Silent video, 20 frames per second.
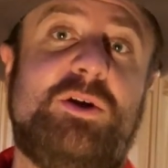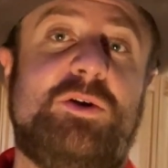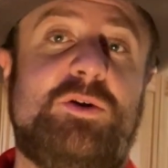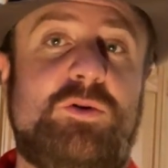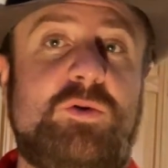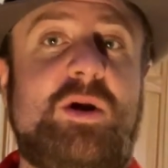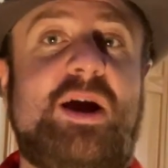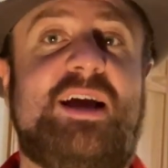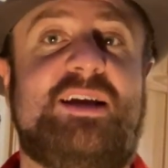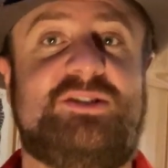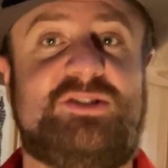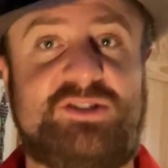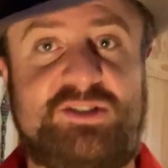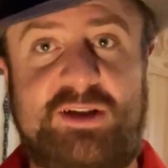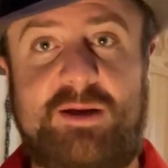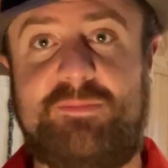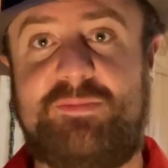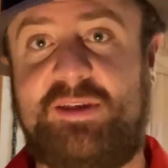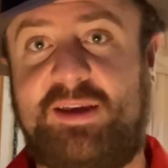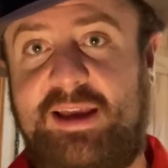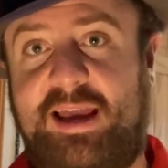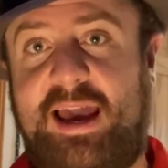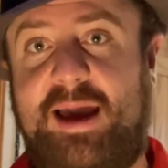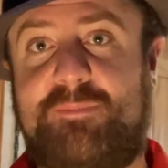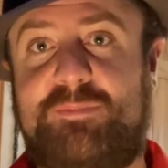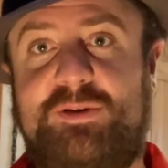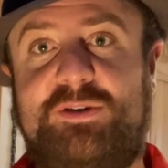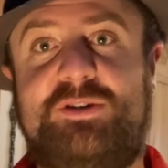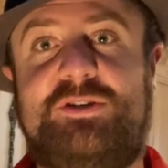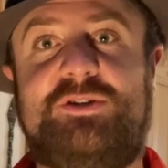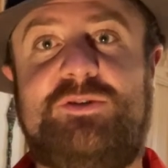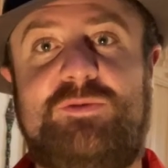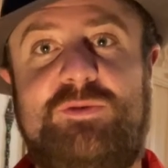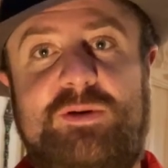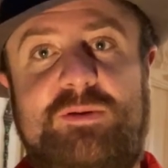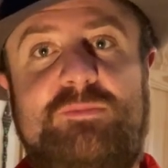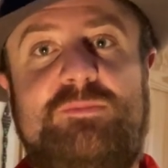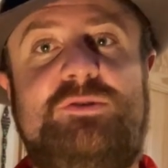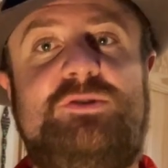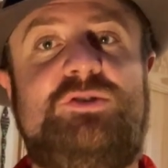who has something happen to
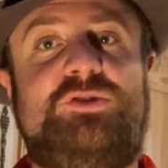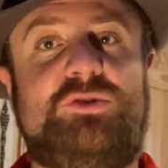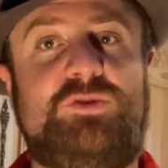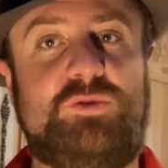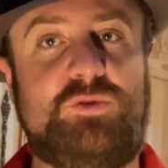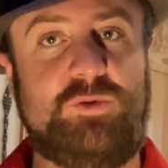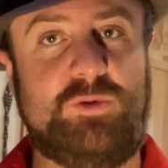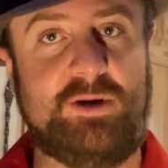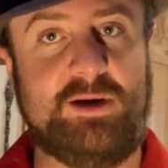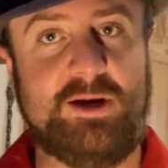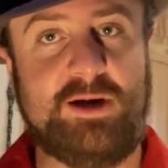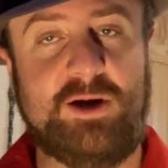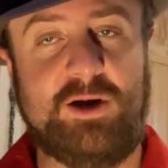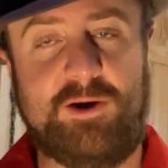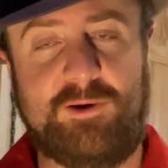him to